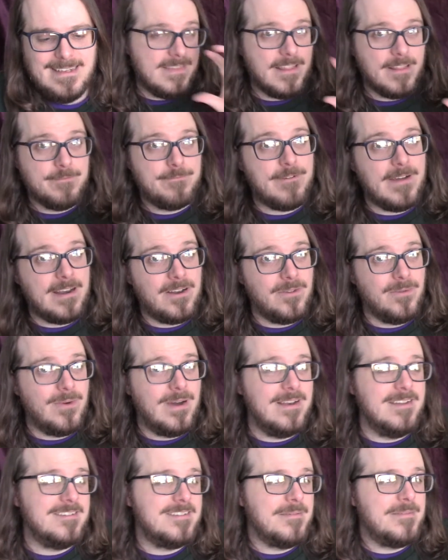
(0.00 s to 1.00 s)
Now, the final
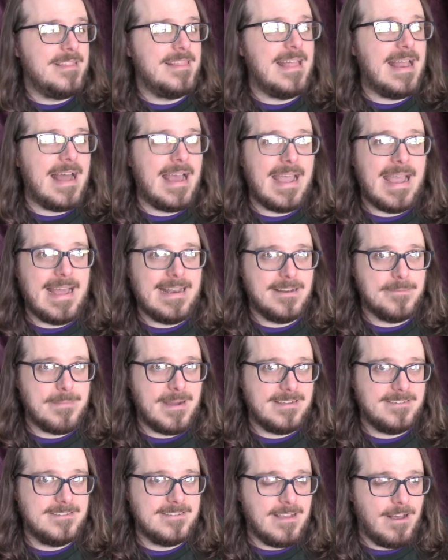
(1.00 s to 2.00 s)
one is something that I added
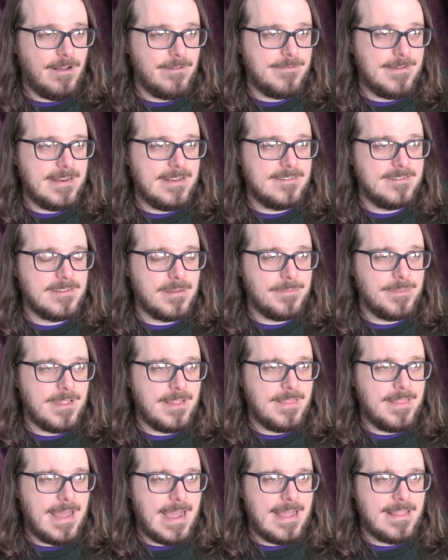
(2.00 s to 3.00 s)
myself, and it's
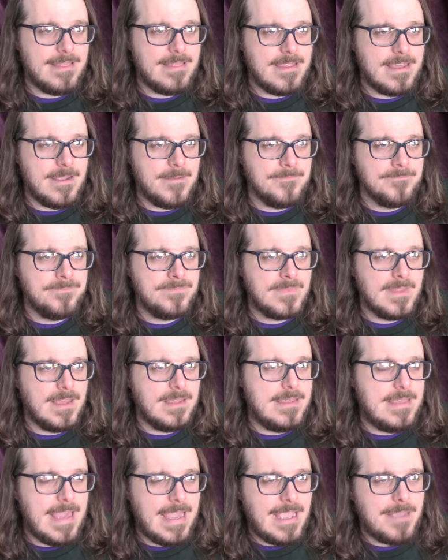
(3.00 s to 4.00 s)
something that the
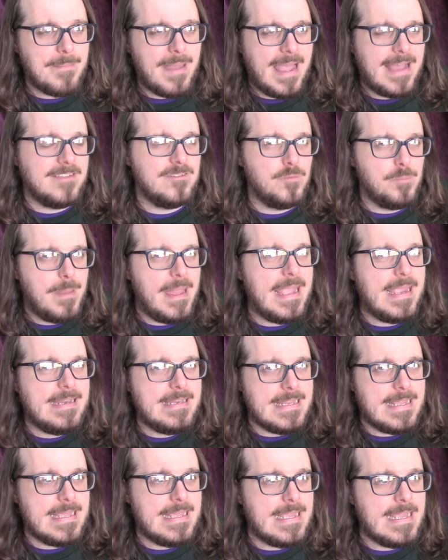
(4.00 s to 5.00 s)
game has
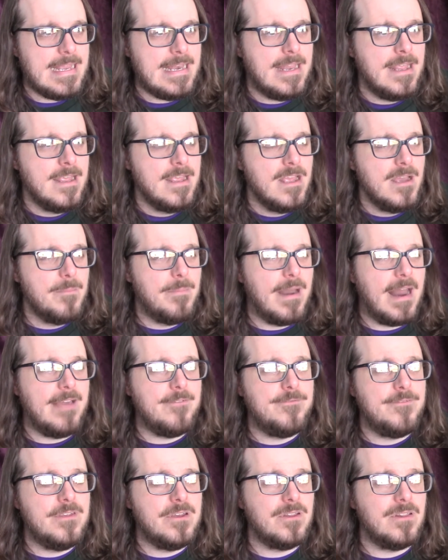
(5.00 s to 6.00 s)
baked in, but I
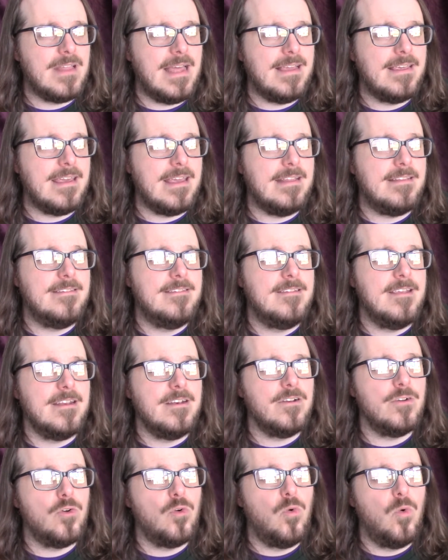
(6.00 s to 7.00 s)
feel like it
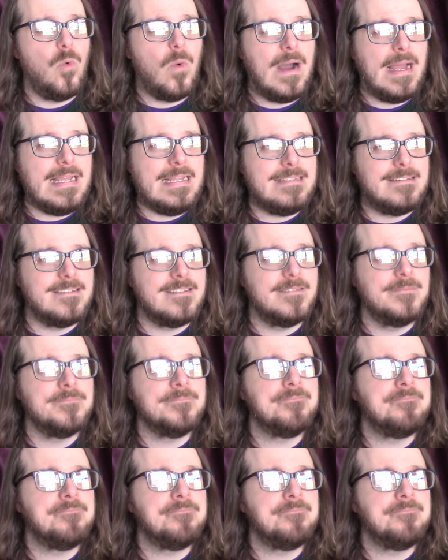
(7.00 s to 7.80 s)
didn't quite